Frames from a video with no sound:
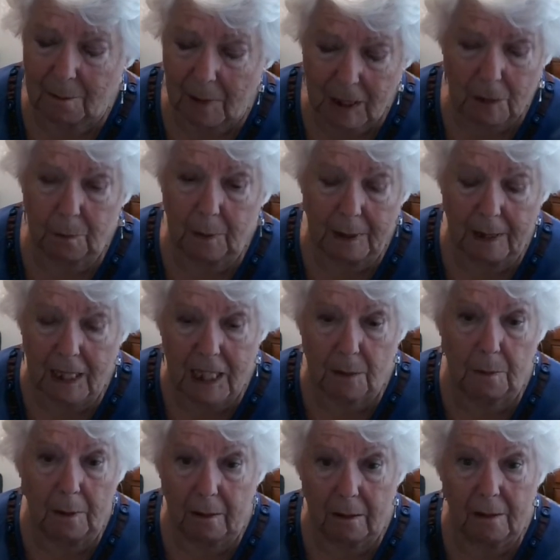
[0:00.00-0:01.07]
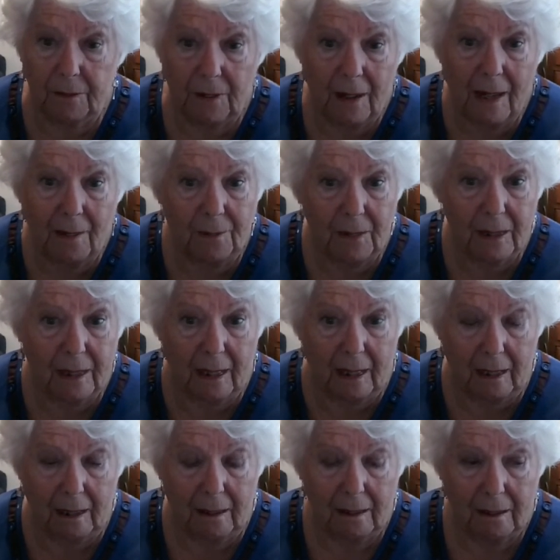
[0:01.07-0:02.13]
must be a spirit for
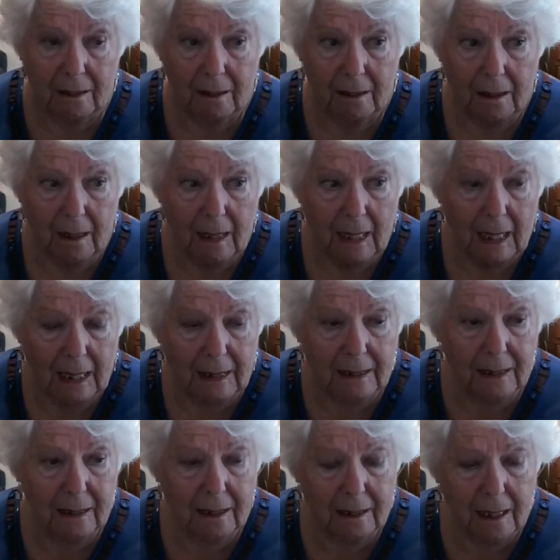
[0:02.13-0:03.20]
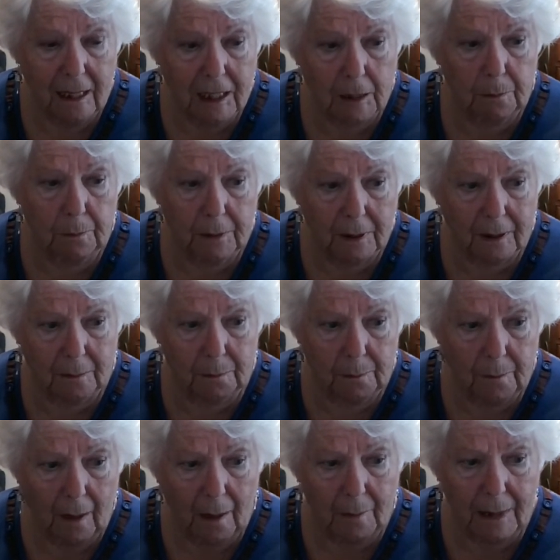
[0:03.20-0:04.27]
everything. And
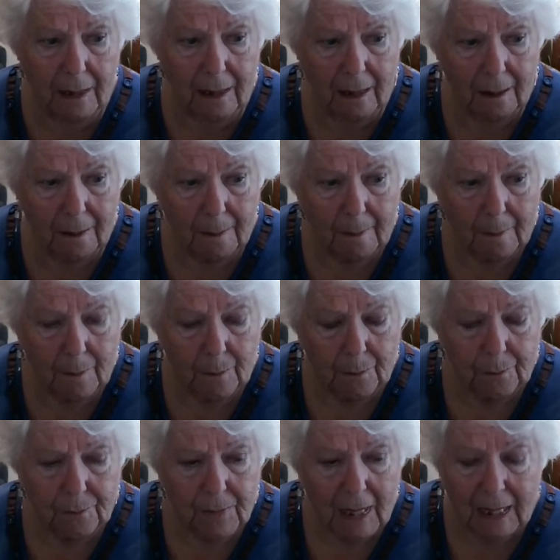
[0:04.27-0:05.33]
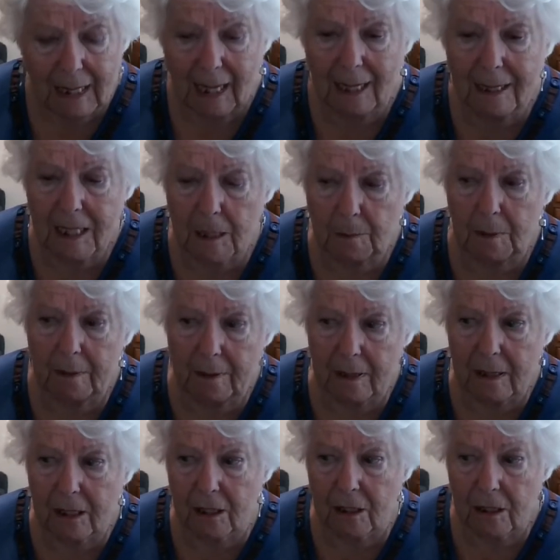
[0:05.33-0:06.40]
I mean, can
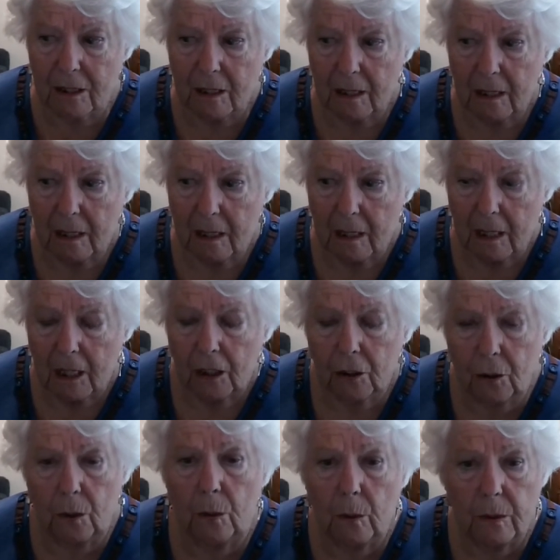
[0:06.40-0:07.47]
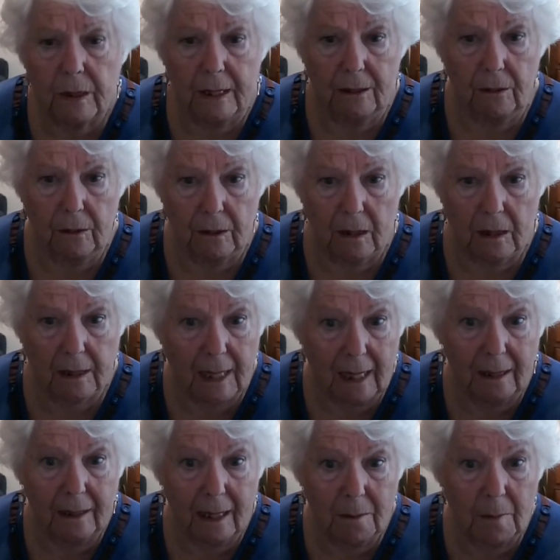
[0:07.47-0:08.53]
spirits cause illness?
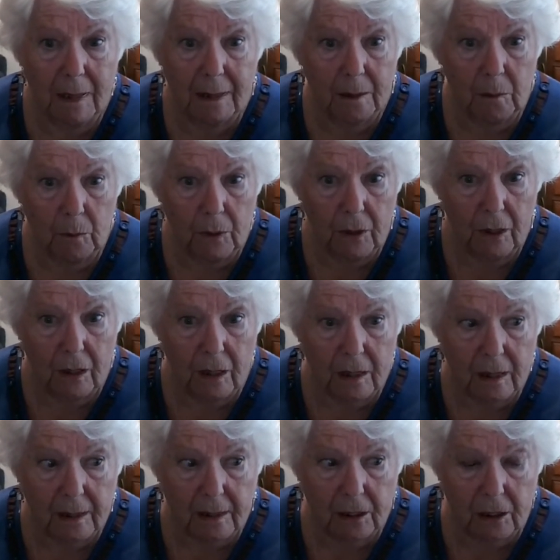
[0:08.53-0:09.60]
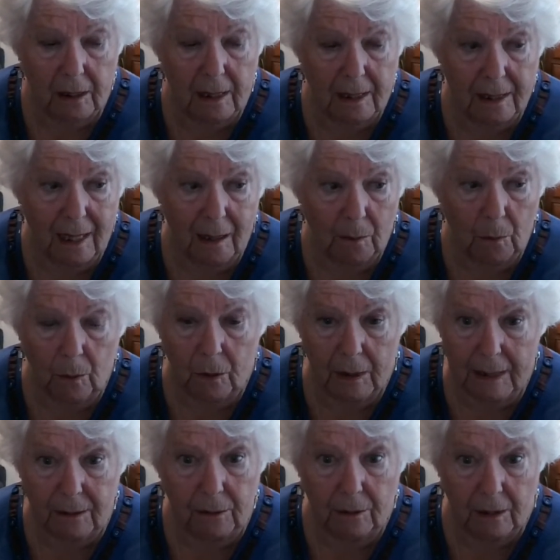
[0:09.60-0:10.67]
Can they make them worse? Is that what
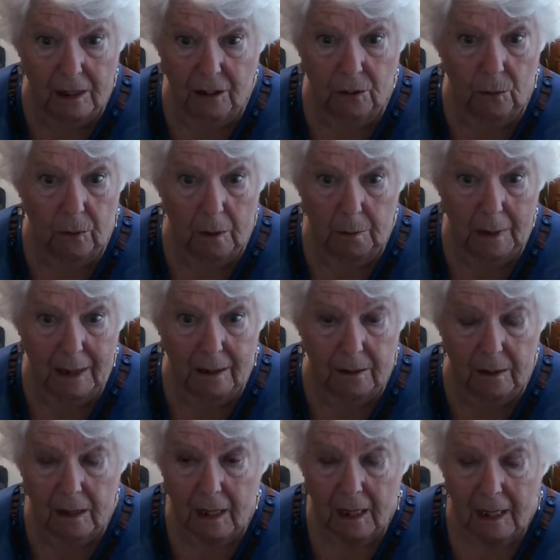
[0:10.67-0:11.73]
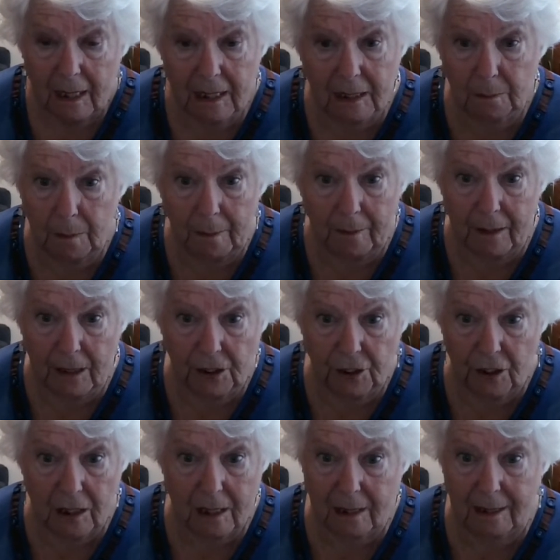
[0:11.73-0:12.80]
illness is all about? A spirit
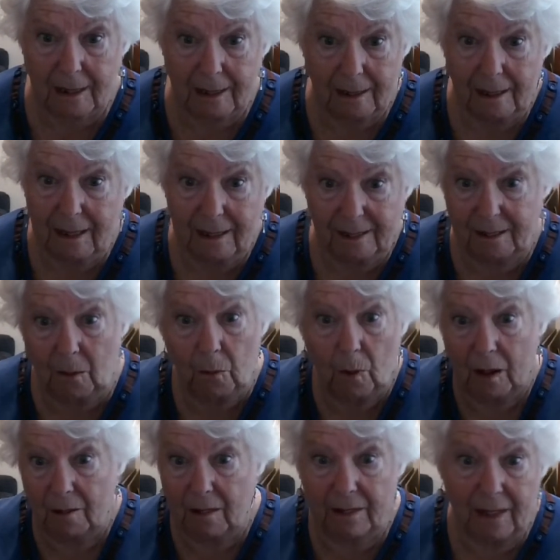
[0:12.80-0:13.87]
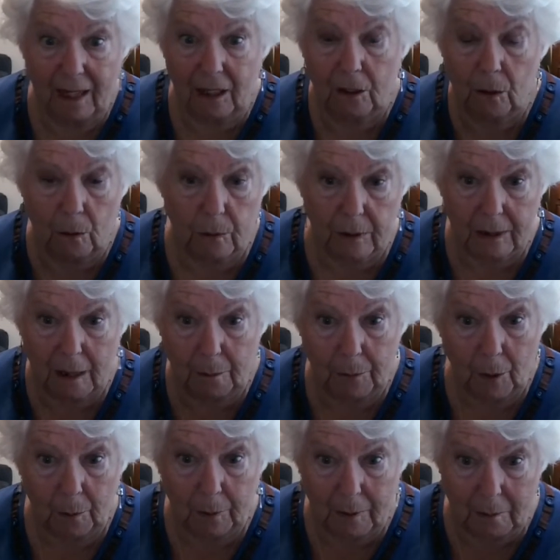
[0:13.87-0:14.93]
just somewhere in there causing a
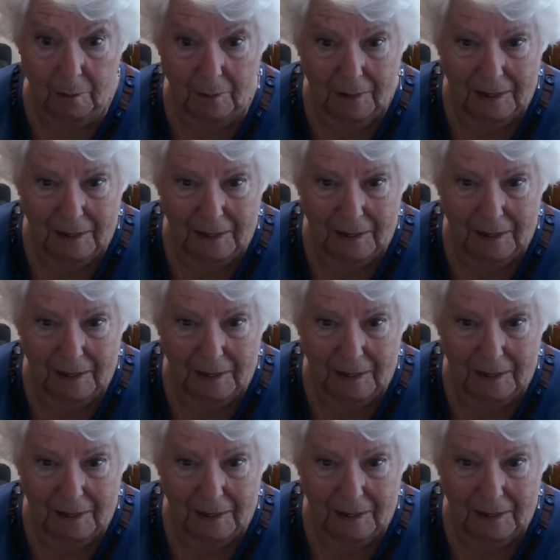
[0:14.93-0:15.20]
problem.